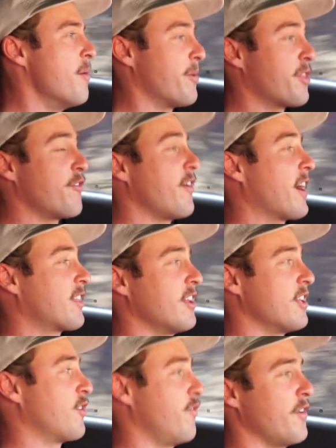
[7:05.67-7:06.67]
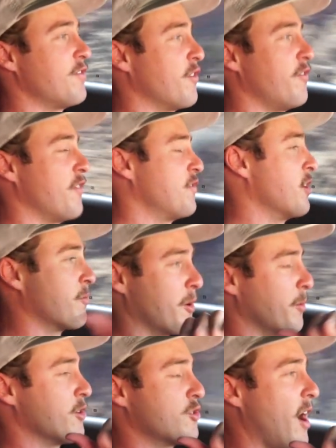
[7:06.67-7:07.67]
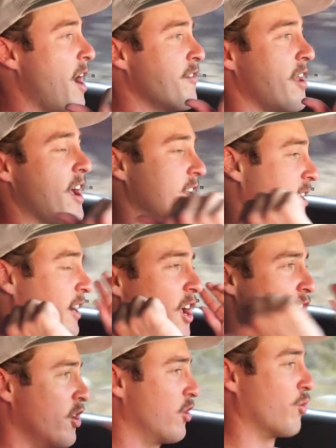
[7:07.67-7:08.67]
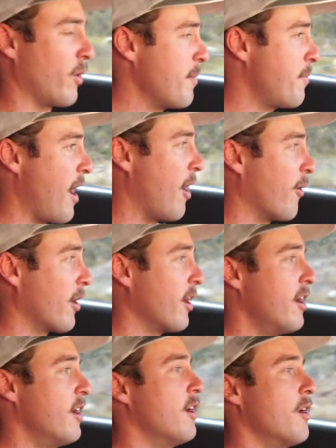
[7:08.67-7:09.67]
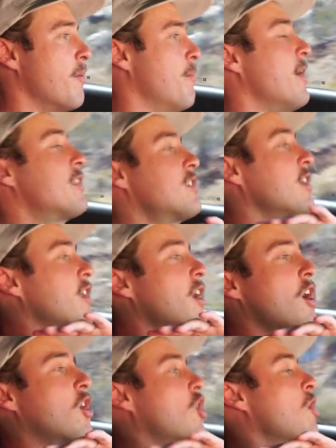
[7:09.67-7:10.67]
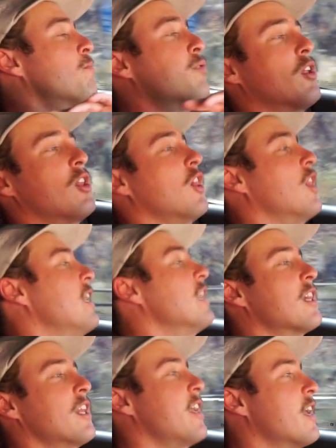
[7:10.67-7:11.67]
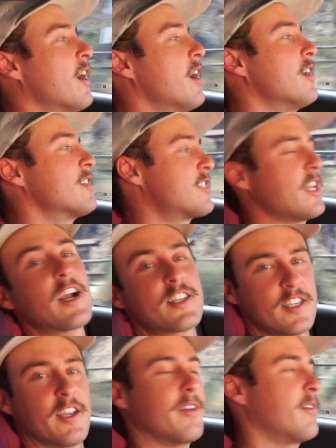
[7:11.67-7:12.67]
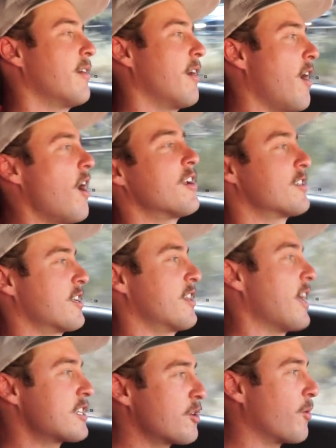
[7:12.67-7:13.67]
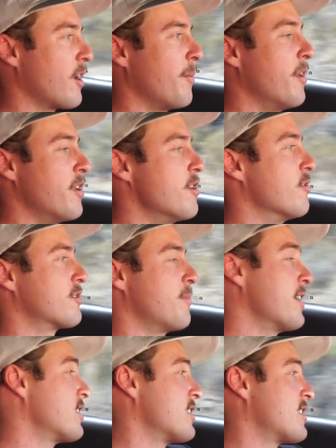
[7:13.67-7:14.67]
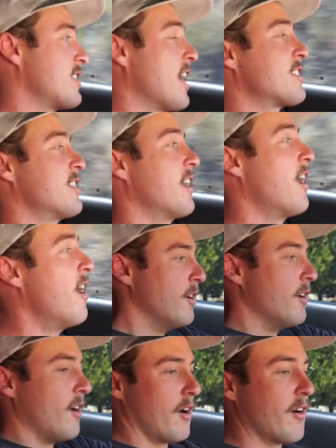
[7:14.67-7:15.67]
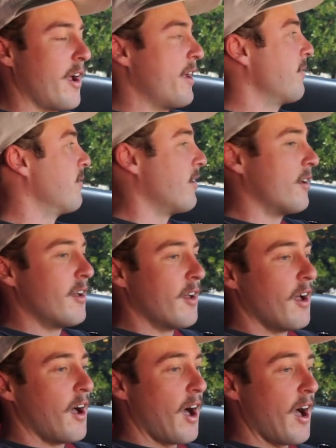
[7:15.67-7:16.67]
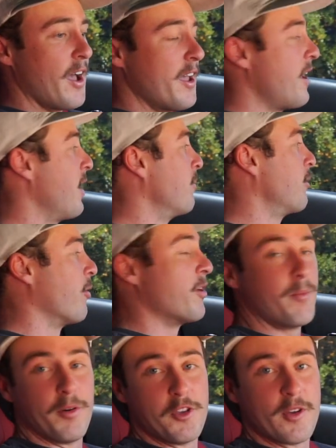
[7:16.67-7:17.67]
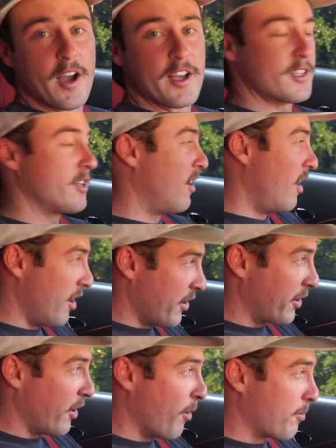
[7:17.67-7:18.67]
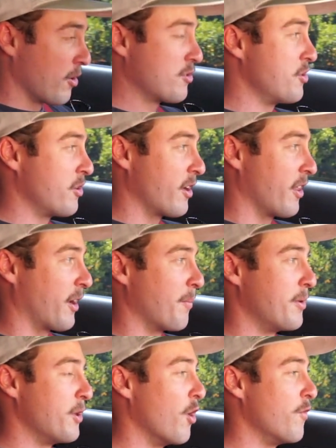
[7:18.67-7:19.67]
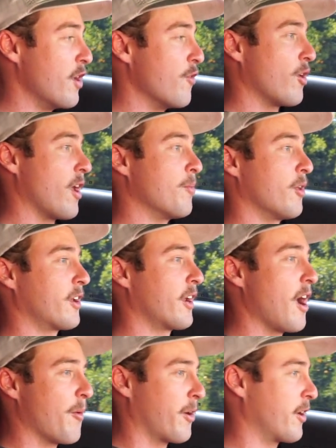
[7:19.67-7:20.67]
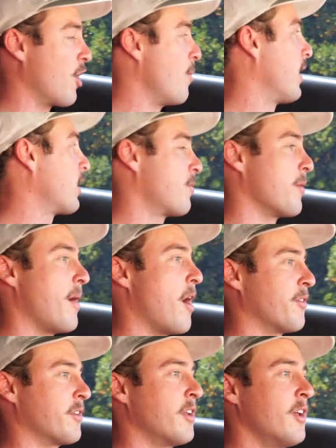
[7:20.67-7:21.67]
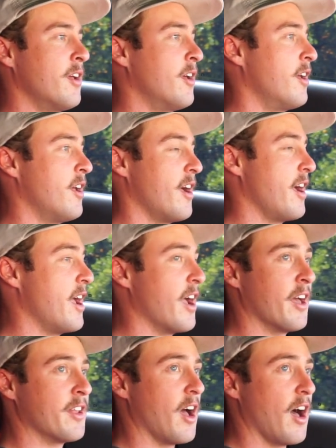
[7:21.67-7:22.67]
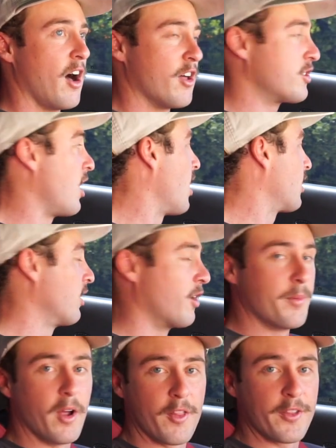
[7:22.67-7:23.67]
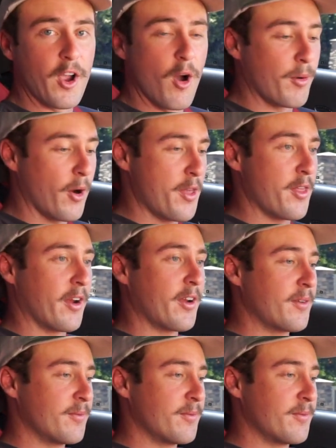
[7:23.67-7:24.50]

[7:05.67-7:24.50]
But the fact that it's 50-50 in rear wheel drive and has like great power makes it completely sexy. Honestly, that's the word I'm gonna use. It makes it sexy. All right, I am going to put you guys on a GoPro so you can get like a POV of what I'm looking at. We're gonna go back up the mountain and I'll talk a little bit on the GoPro, I think.